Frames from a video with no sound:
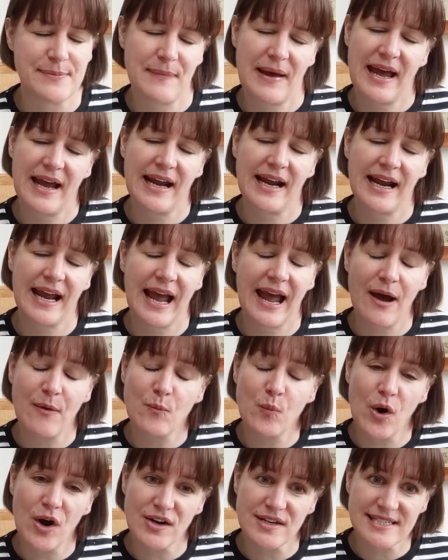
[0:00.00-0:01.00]
Bank and
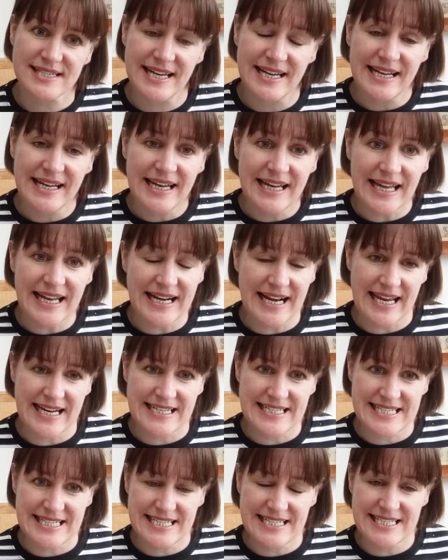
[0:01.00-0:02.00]
was
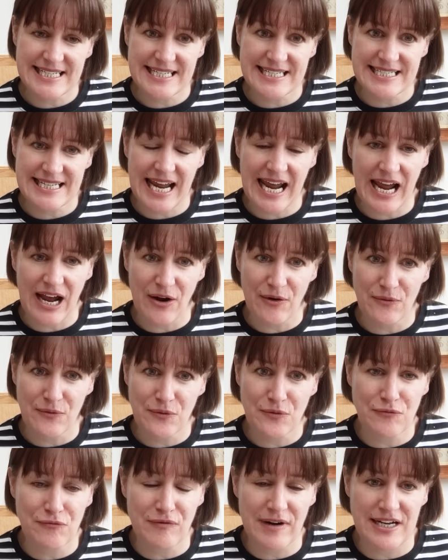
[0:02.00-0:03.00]
elected
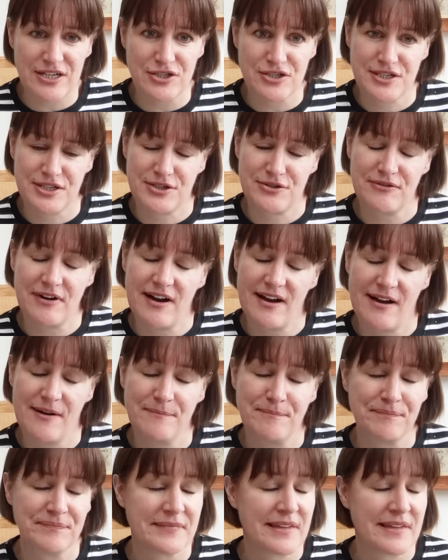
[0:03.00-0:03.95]
town registrar,